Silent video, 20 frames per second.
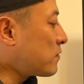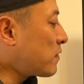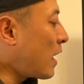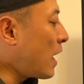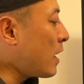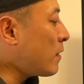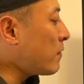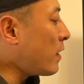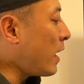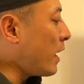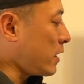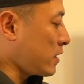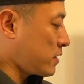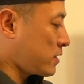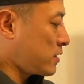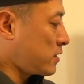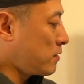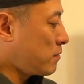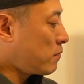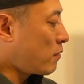
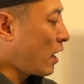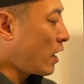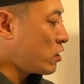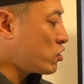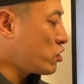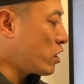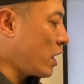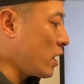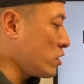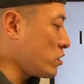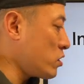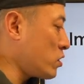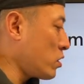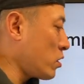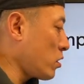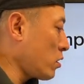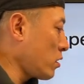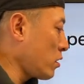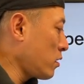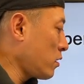5x price change
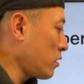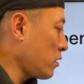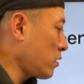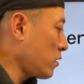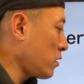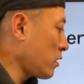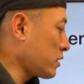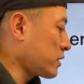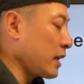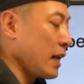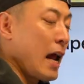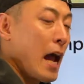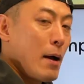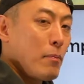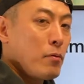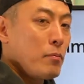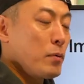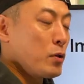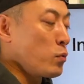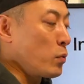is gonna
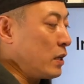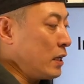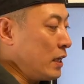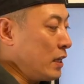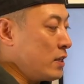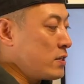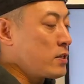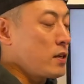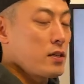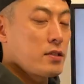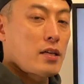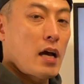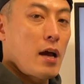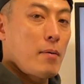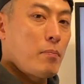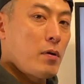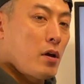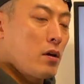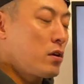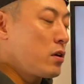happen between ETH and DAI
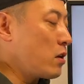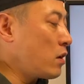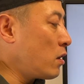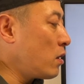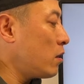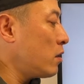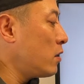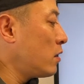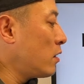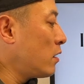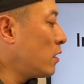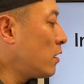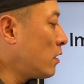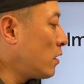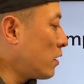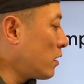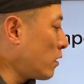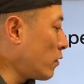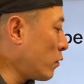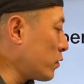pair here,
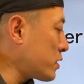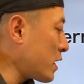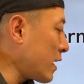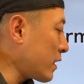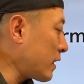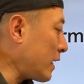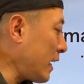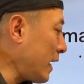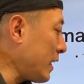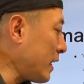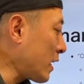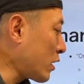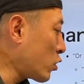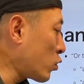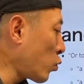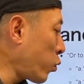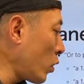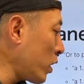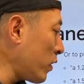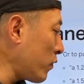result in a
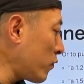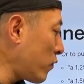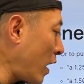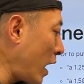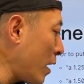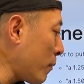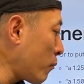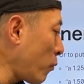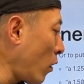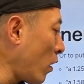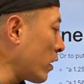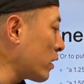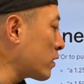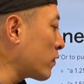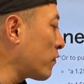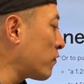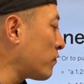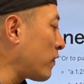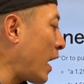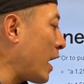
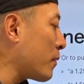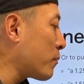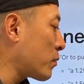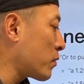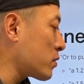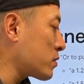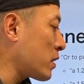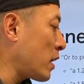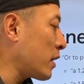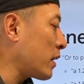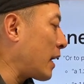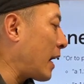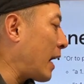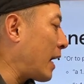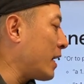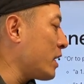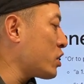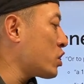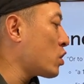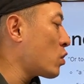25.5%
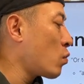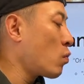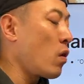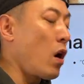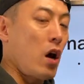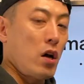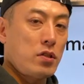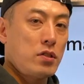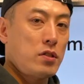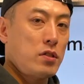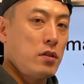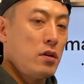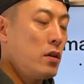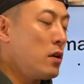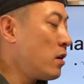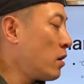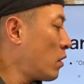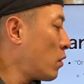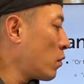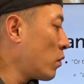additional loss
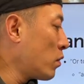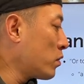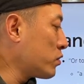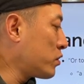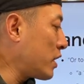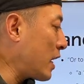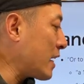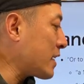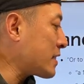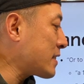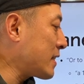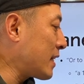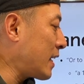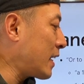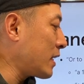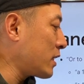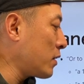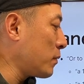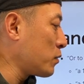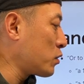just
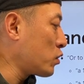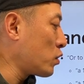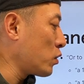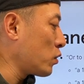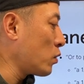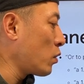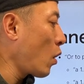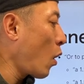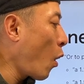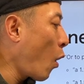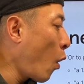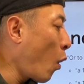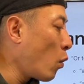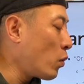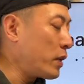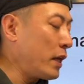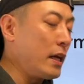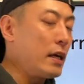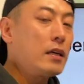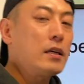relative to
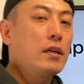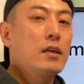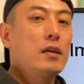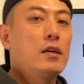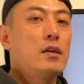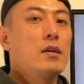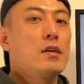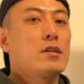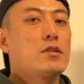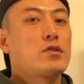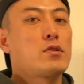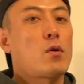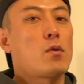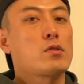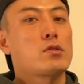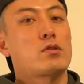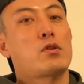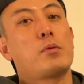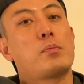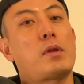holding
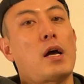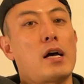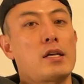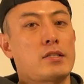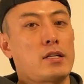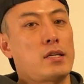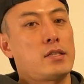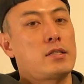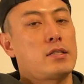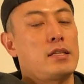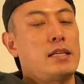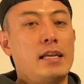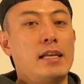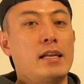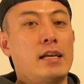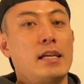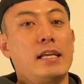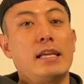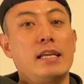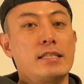those crypto assets
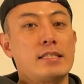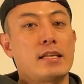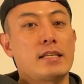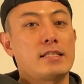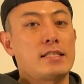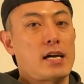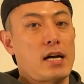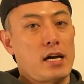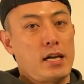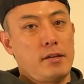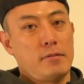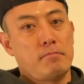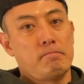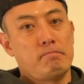in ETH and DAI.